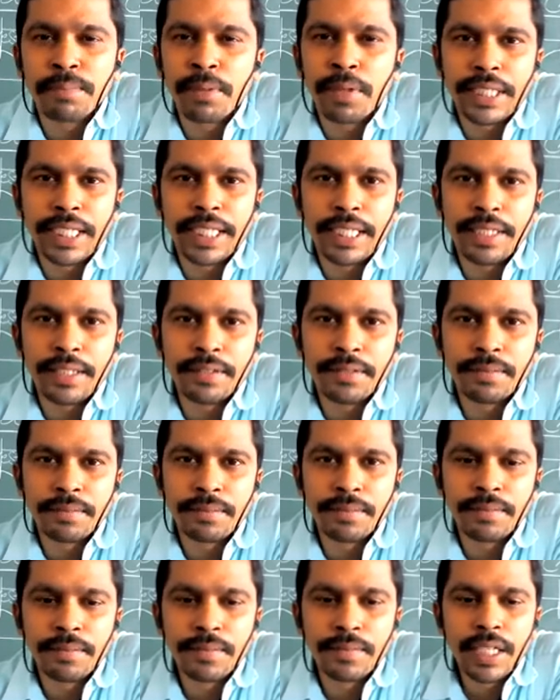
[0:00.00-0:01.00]
important.
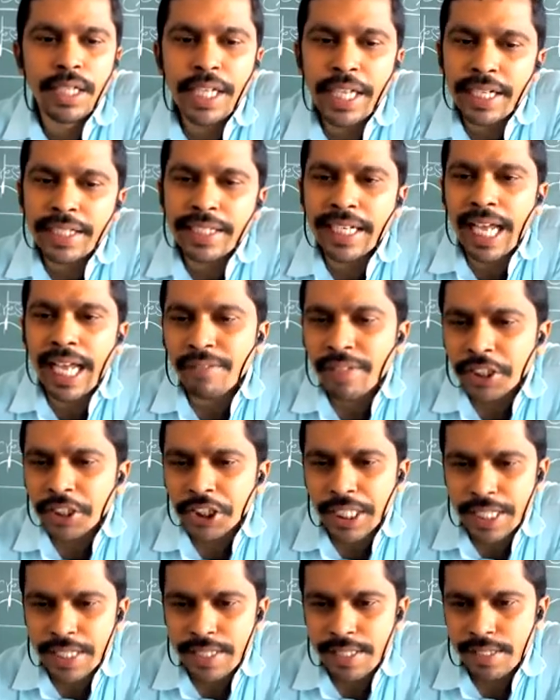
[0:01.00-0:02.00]
Here the
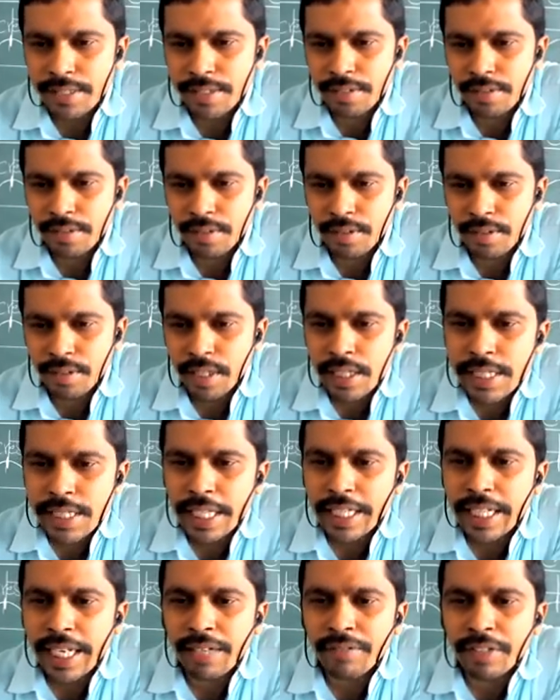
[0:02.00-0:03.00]
conversion is,
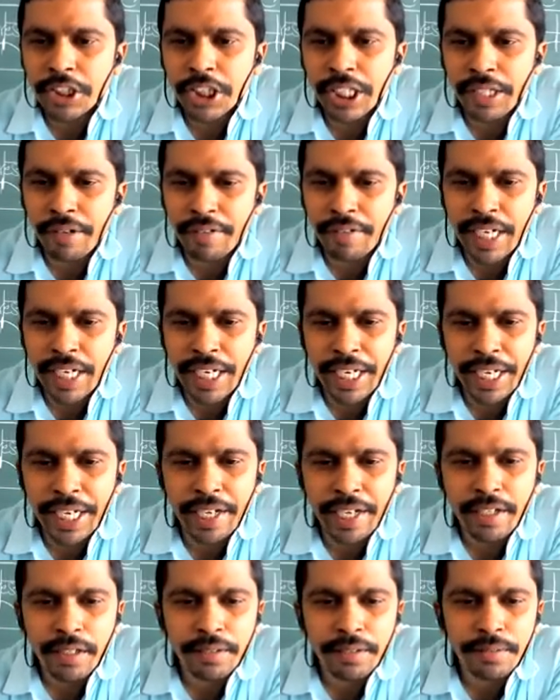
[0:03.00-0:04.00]
say the conversion given here.
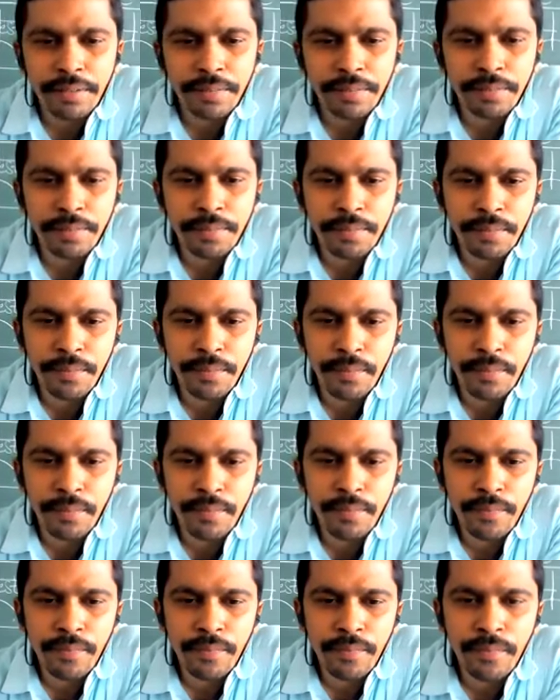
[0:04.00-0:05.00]

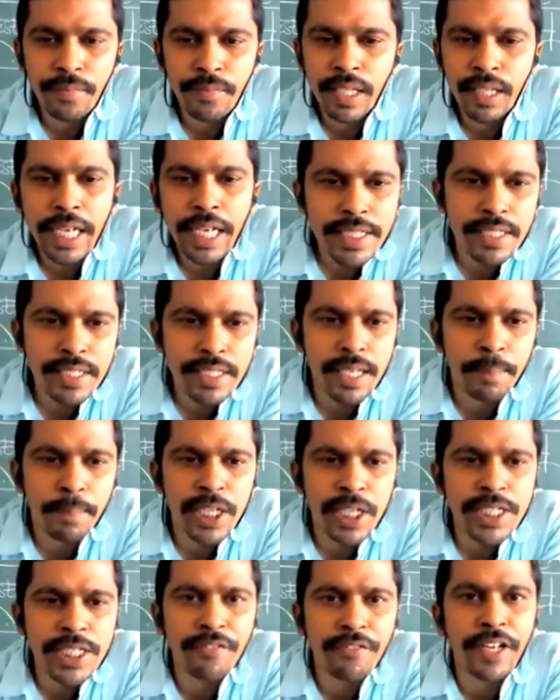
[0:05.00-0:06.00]
The conversion is,
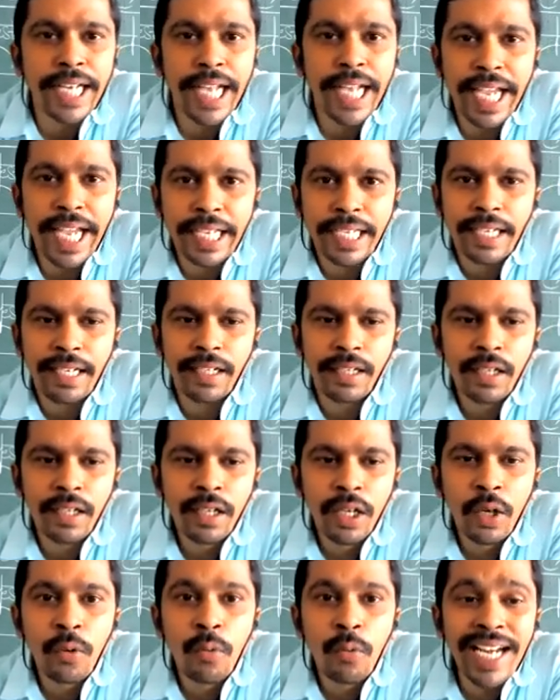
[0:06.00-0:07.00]
suppose if we take
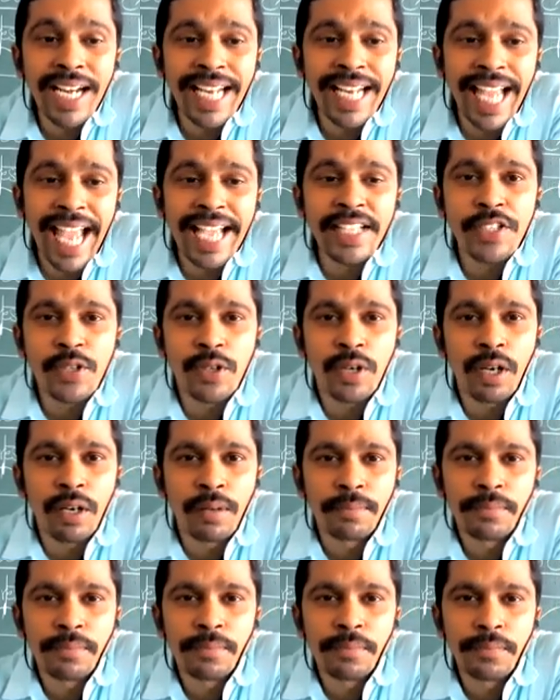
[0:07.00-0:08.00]
1
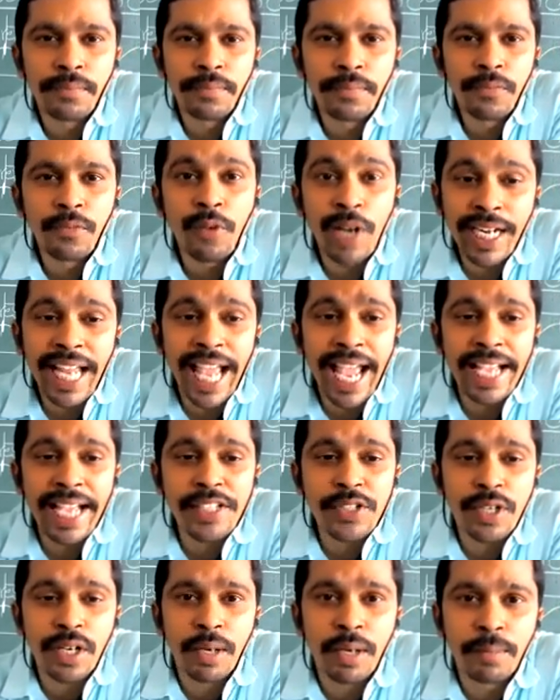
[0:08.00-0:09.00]
angstrom, 1
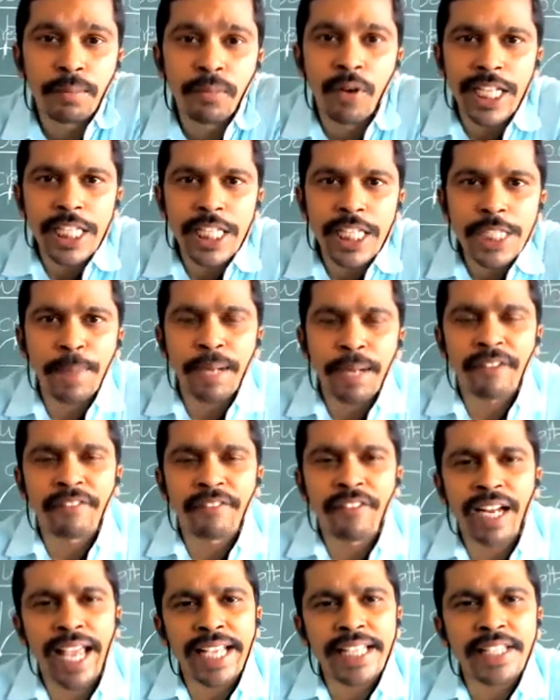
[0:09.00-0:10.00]
angstrom. What is meant by
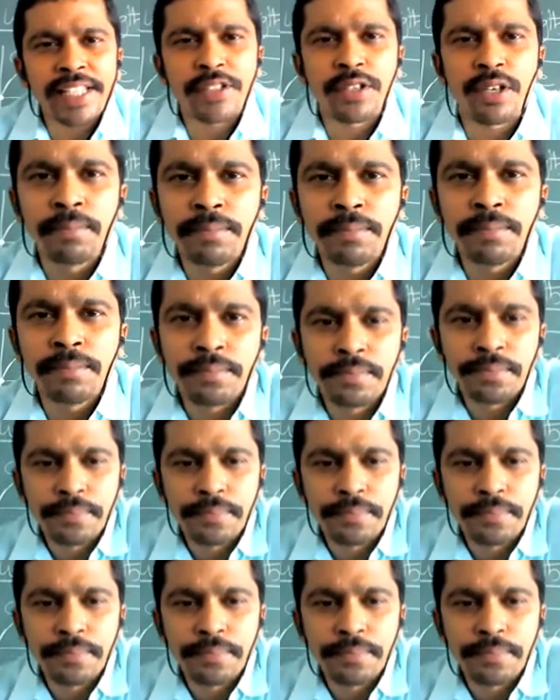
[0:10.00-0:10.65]
1 angstrom?